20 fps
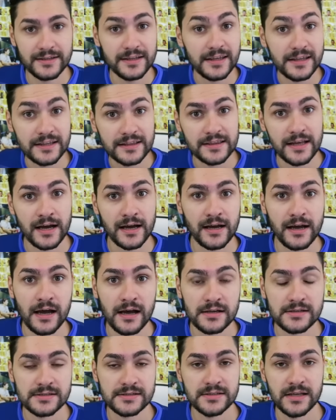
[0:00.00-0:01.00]

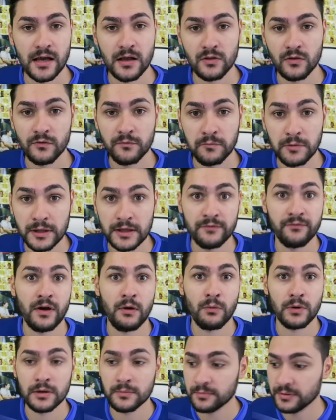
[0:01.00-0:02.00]
tiki-taka style of play
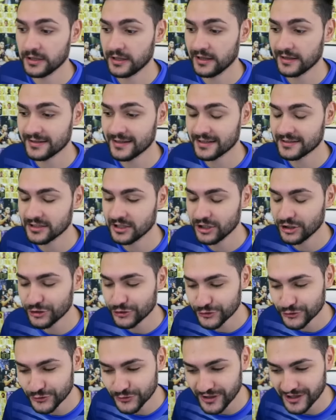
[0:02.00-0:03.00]
if I want to play like that?
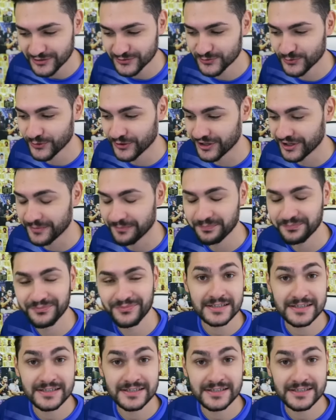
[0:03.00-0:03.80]
Do not worry.